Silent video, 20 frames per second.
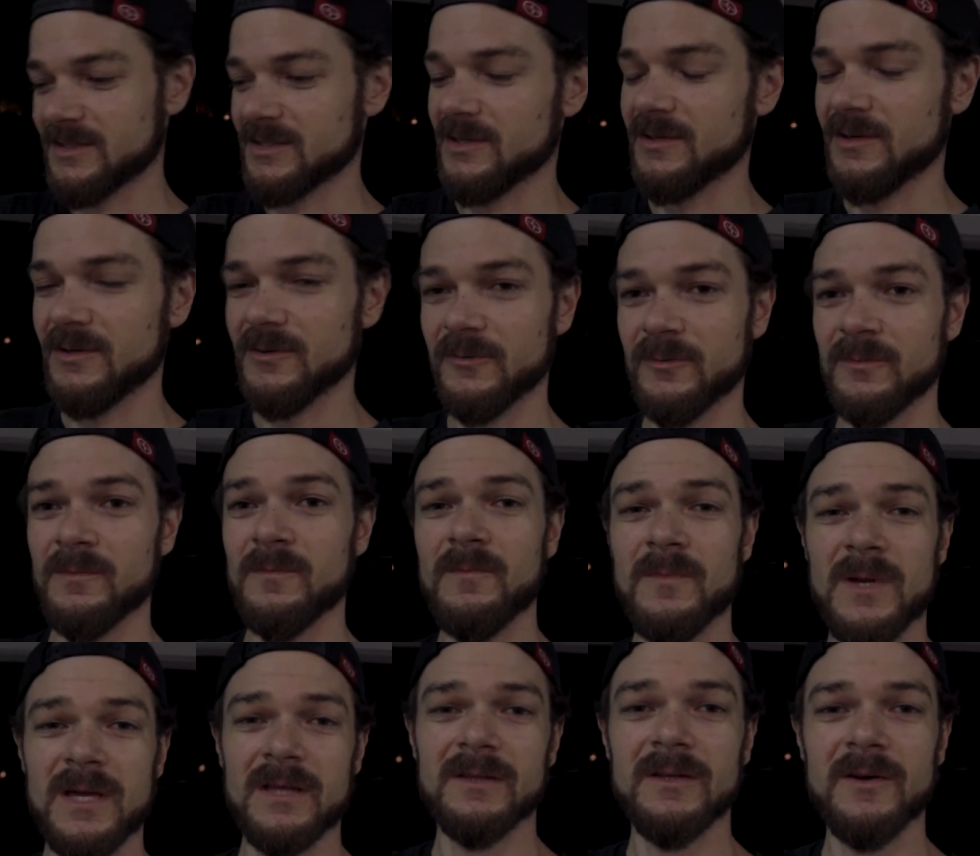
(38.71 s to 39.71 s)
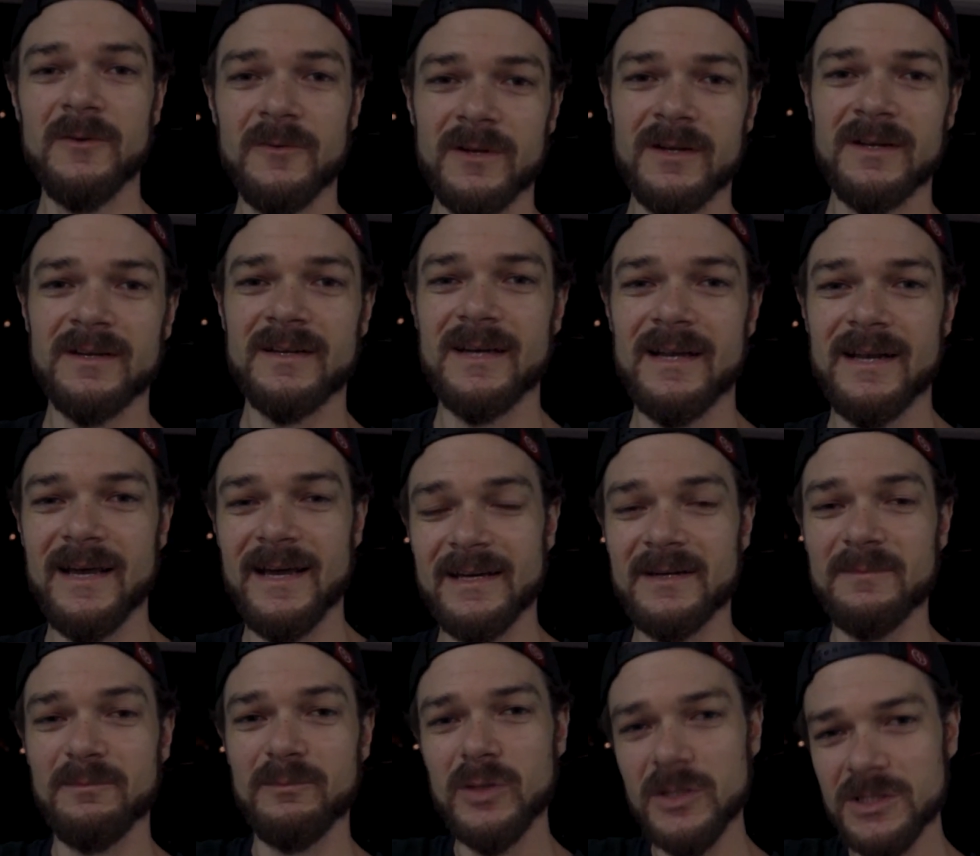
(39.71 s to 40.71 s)
so me and Logan kind of
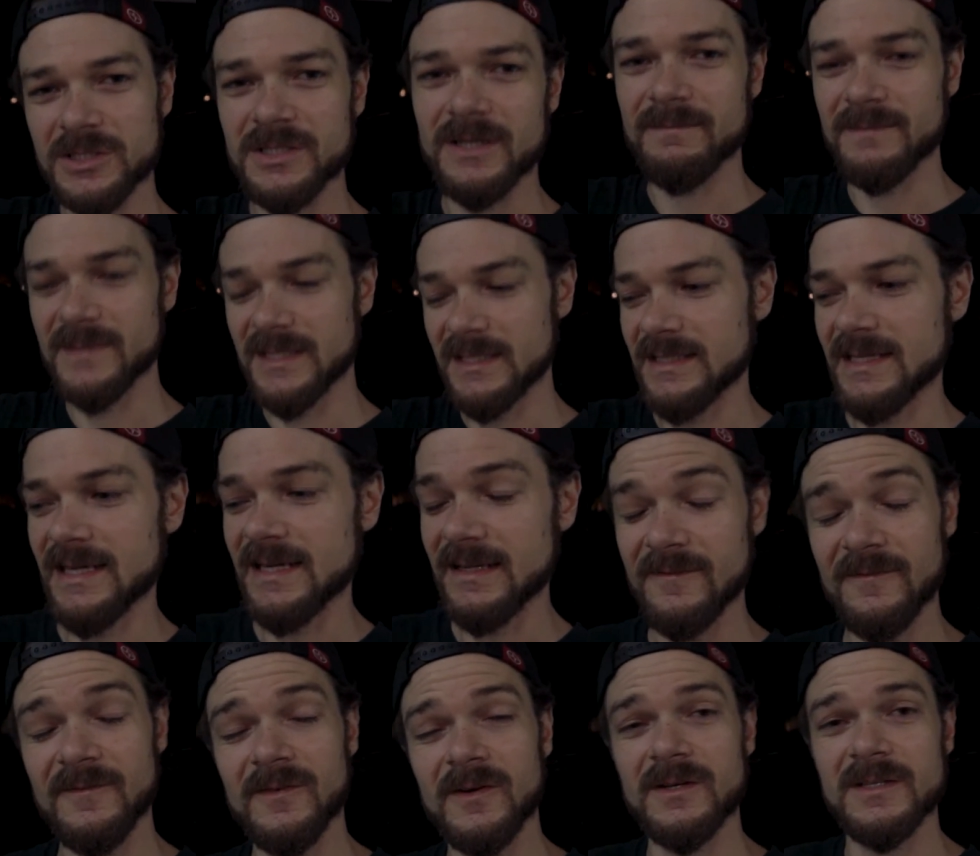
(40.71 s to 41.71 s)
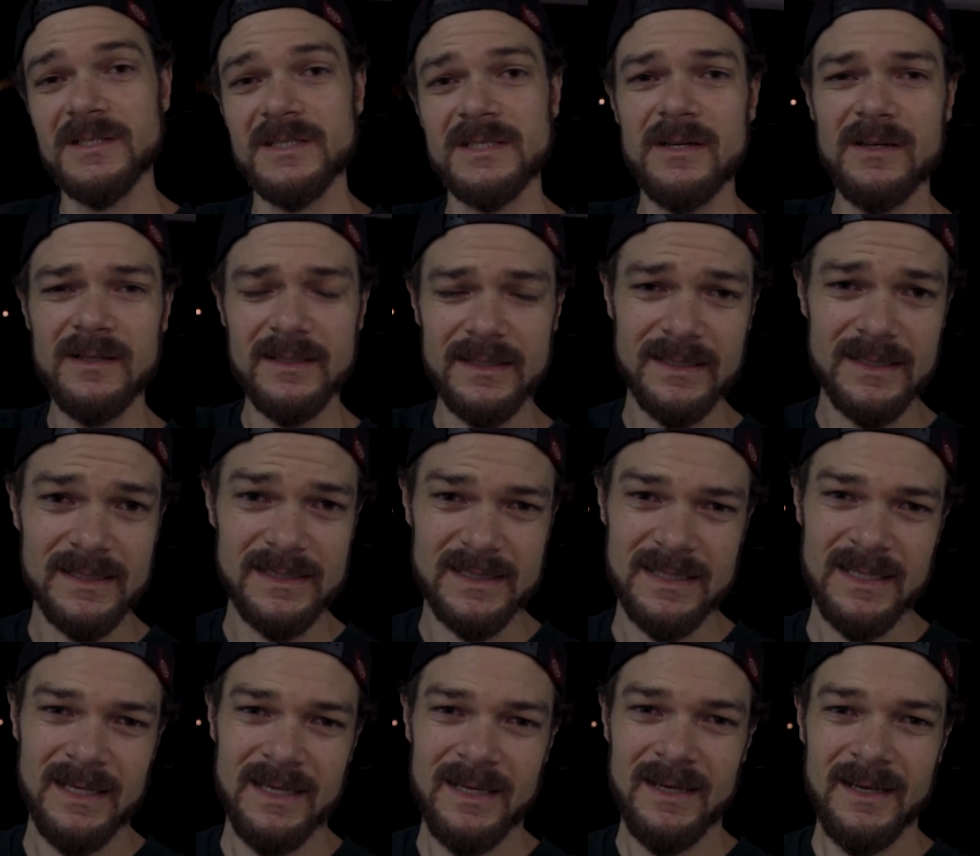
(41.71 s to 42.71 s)
had to push up the date for installing this.